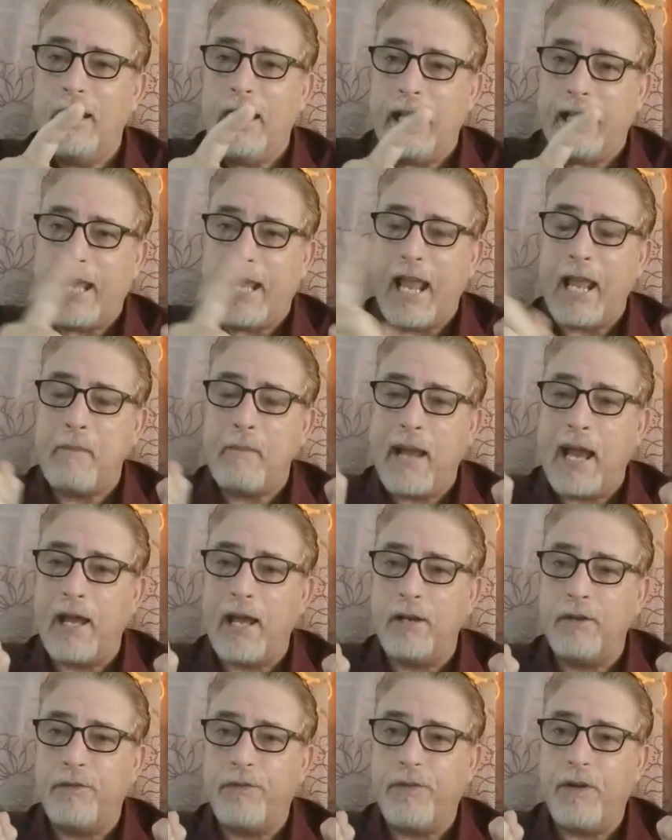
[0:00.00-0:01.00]
It came out
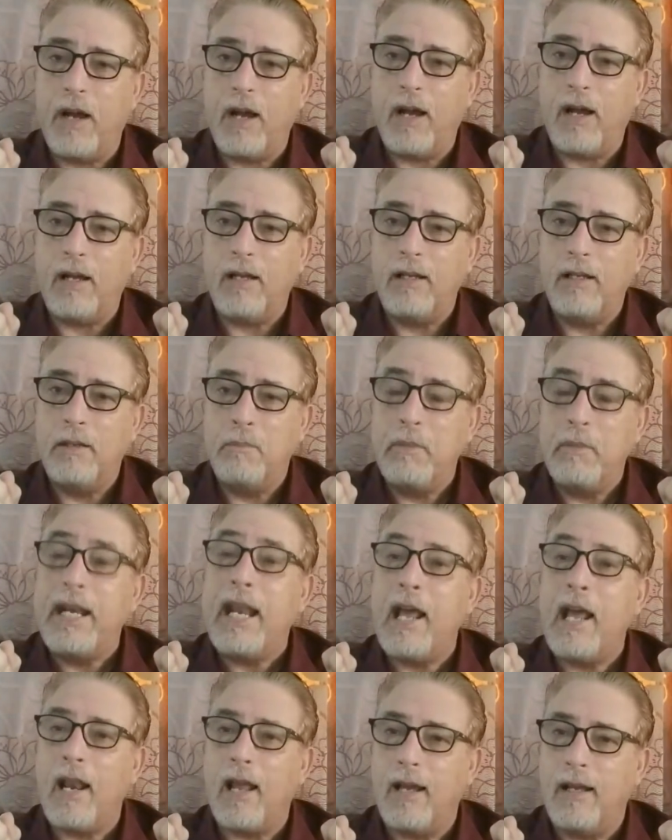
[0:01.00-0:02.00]
of
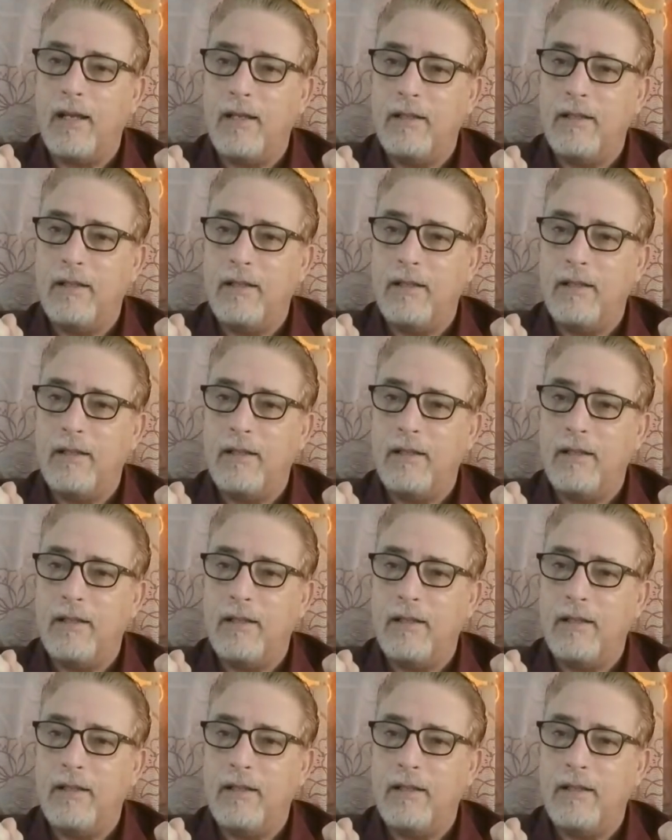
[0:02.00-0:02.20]
Manila.